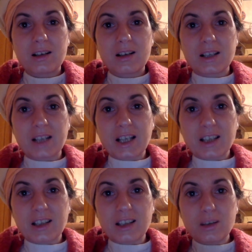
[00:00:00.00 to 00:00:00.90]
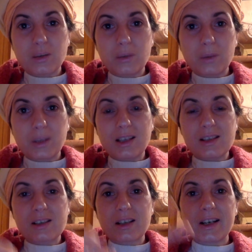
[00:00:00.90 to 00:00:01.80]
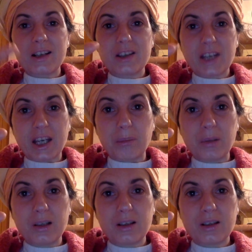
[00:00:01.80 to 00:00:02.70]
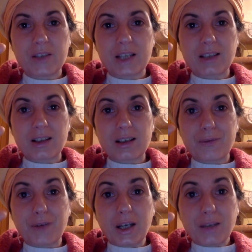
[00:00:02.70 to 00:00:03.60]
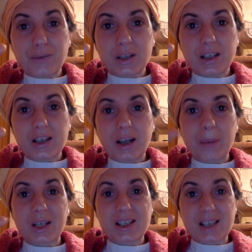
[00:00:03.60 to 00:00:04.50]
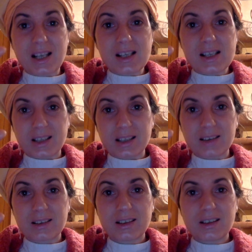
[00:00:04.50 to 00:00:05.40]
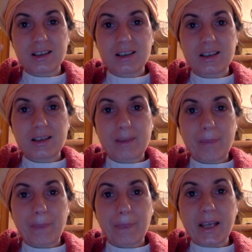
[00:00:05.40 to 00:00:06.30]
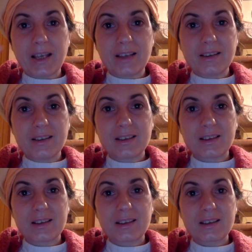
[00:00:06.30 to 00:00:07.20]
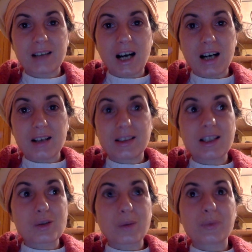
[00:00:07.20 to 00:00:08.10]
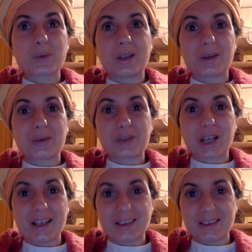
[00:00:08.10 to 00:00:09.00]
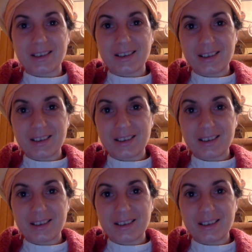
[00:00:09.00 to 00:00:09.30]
connected with its real name that faithfully represents it in the software of reality.